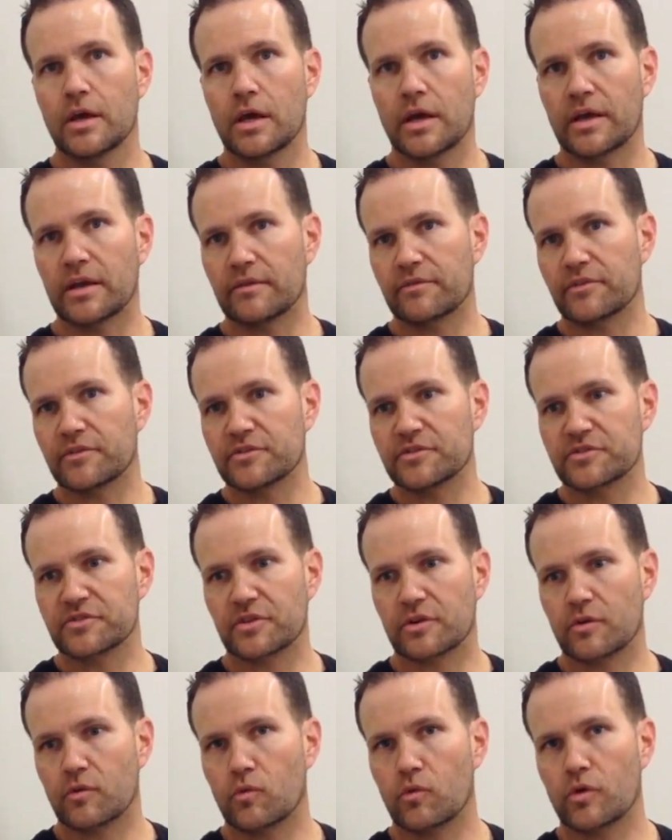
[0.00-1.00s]
and if they're just
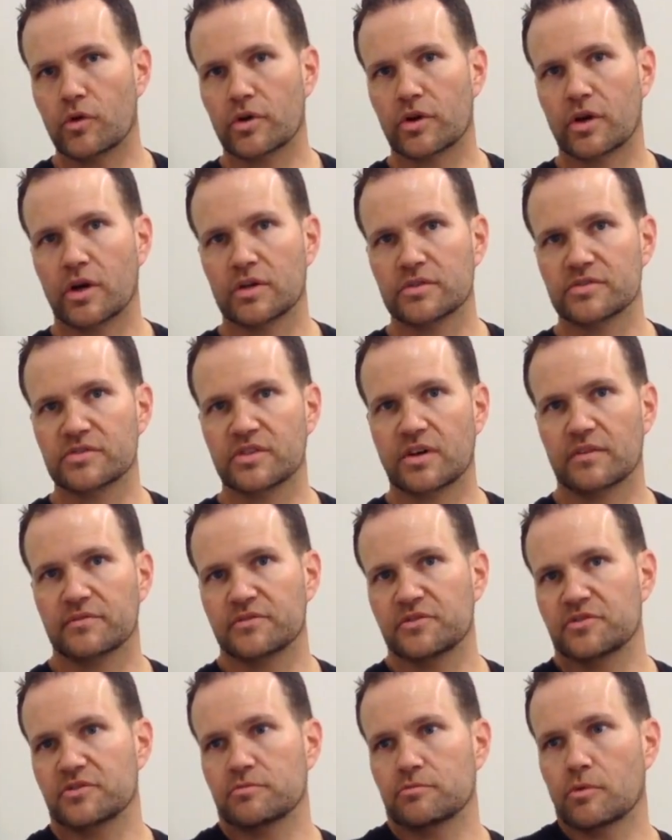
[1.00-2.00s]
going to work on soft
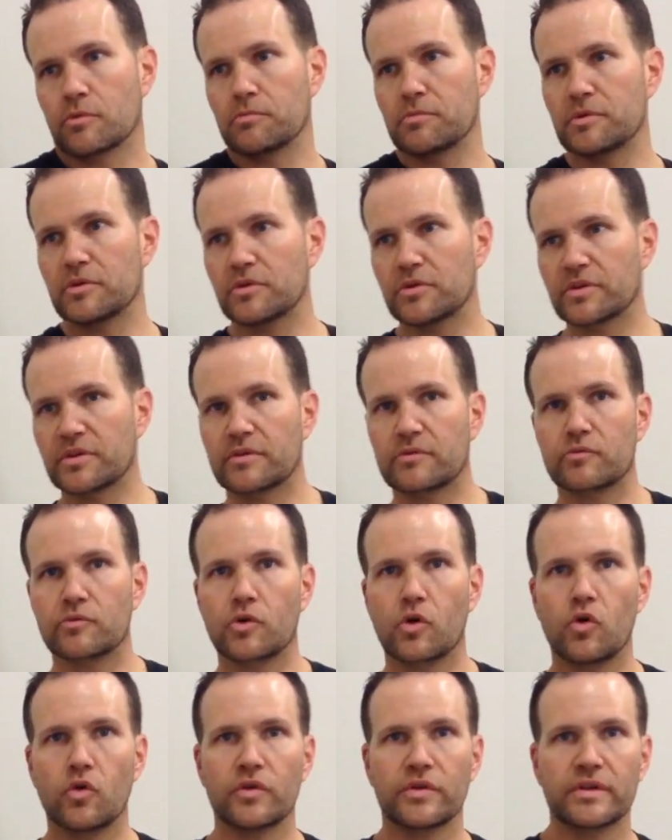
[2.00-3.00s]
tissue mobility and
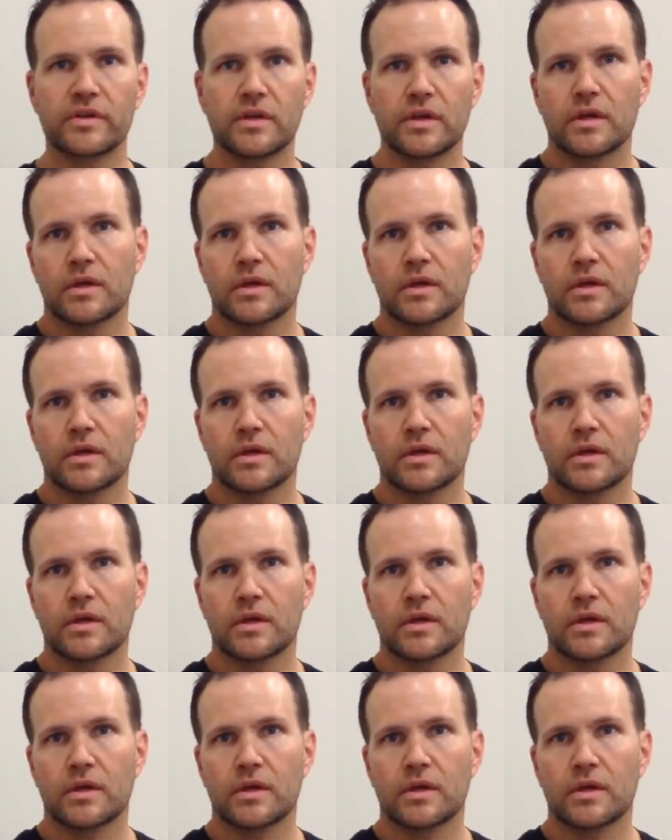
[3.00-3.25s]
rolling,